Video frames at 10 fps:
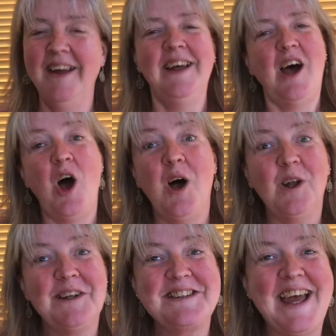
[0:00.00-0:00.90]

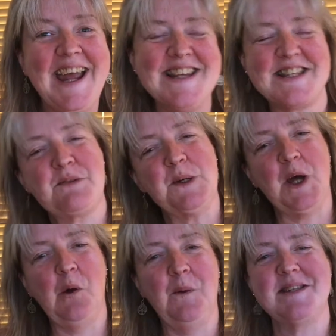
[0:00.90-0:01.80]
holidays is what
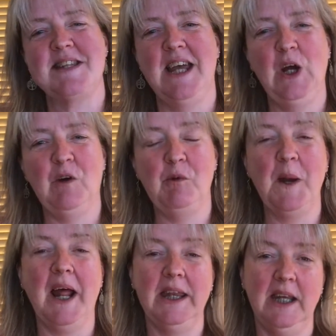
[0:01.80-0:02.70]
I always think of when
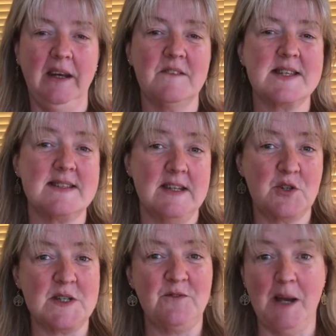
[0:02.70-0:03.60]
I think of the
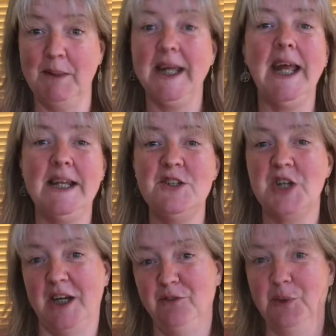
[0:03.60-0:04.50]
citrus family in
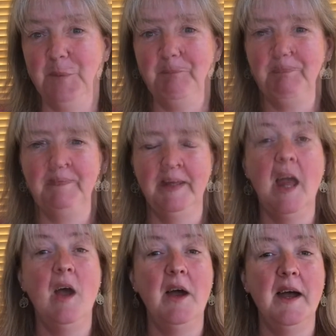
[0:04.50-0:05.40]
general.
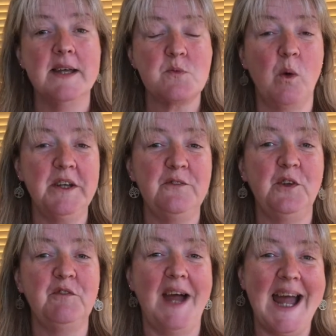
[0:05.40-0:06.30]
It's wonderful
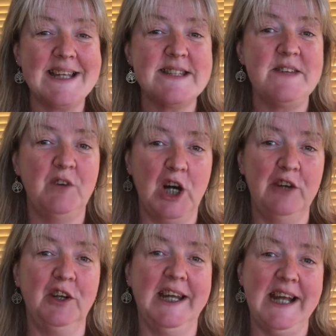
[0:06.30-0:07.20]
for
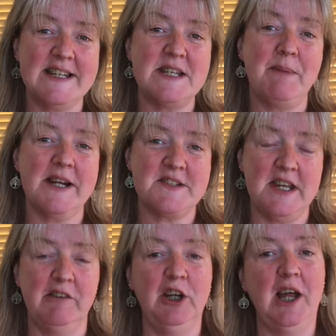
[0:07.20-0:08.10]
antiviral and
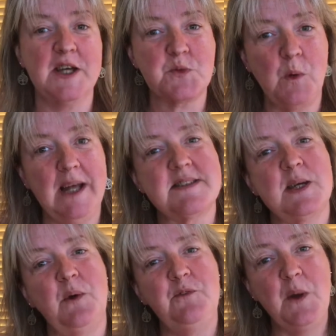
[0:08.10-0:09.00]
antibacterial as well.
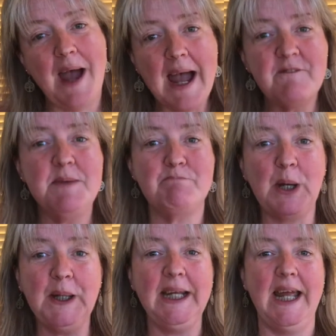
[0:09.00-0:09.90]
So if you have it
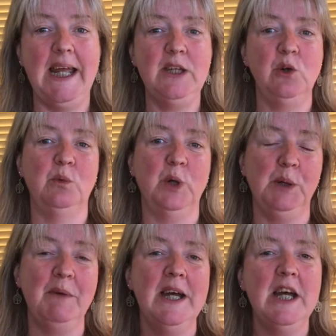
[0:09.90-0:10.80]
burning in your
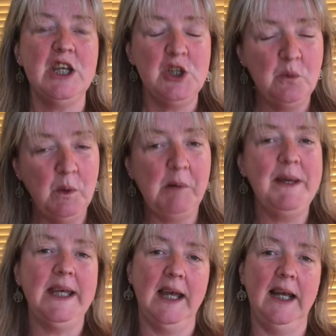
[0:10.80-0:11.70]
room, you will be
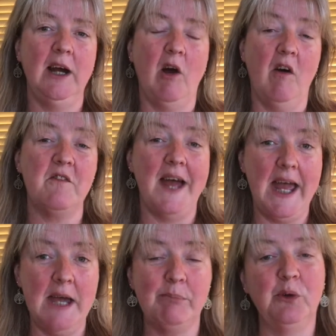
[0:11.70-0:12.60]
killing off
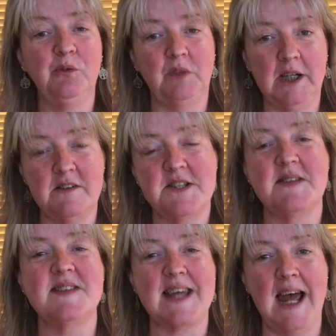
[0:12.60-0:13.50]
airborne
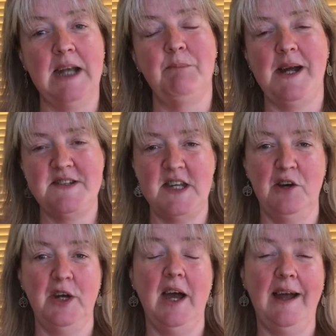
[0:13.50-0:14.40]
viruses and
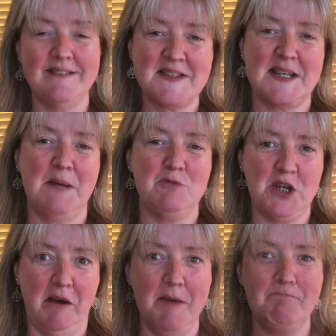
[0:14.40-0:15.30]
bacteria at the same time.